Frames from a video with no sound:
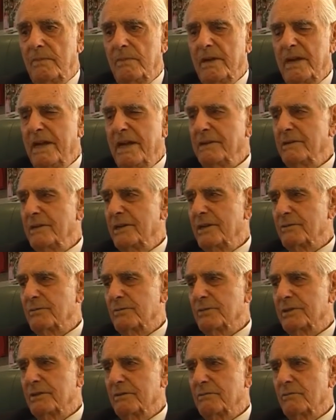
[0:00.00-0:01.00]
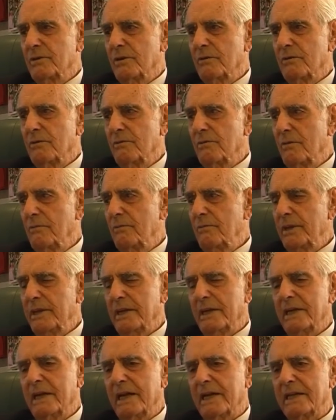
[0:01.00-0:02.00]
and we were a bit
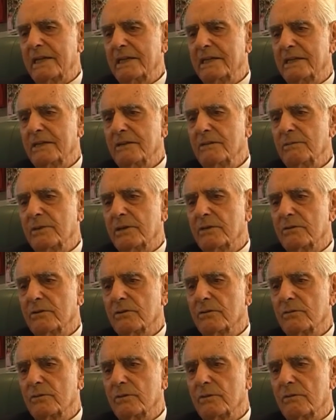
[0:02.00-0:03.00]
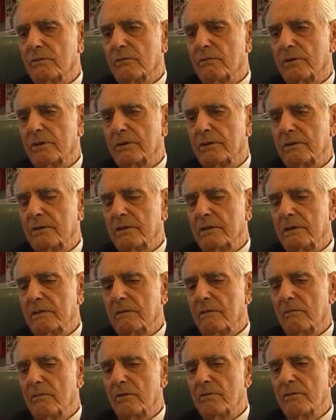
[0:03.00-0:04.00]
lucky too, because we
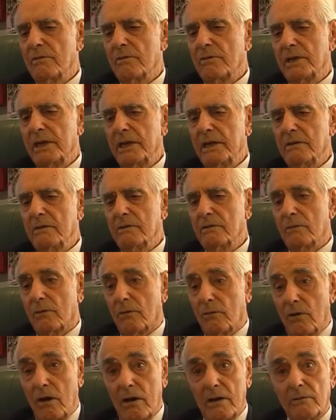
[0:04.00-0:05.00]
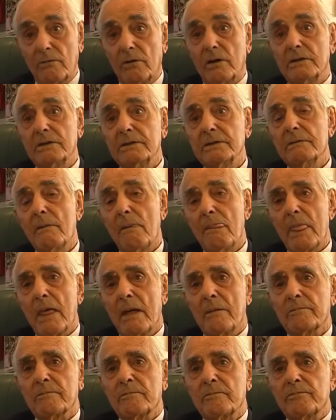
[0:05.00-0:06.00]
when we went in, or I was,
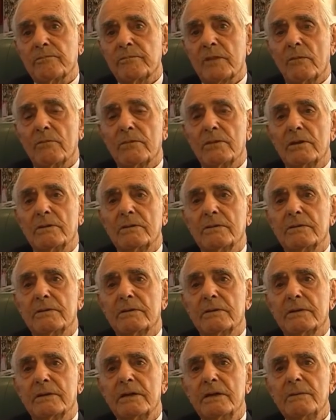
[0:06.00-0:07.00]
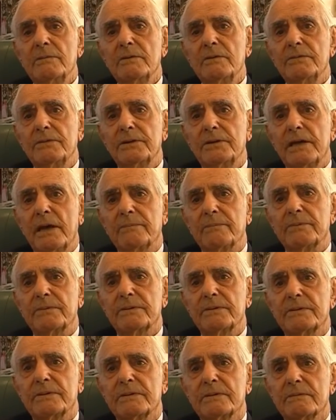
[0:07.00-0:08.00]
with a team of
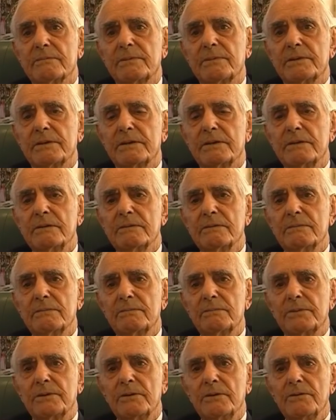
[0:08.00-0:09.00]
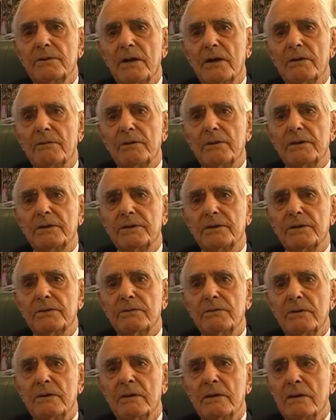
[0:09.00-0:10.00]
chaps, platoon I went
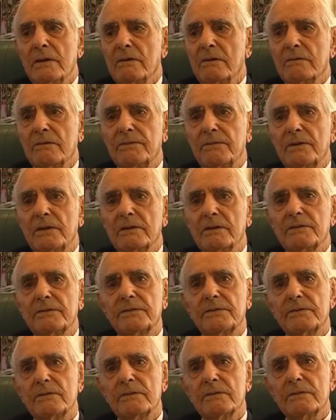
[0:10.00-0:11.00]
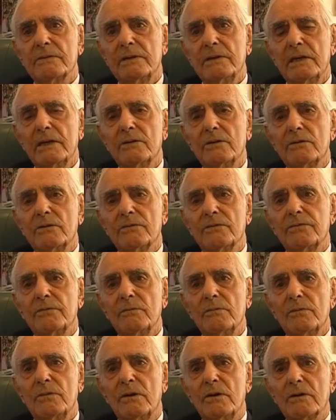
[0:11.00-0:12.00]
to, were fellas nearly all
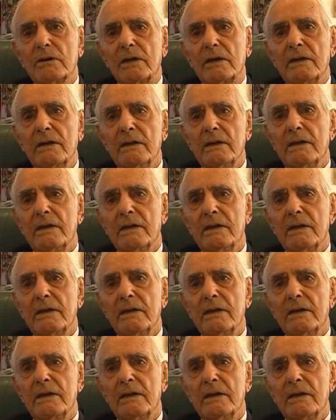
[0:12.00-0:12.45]
from Wagga,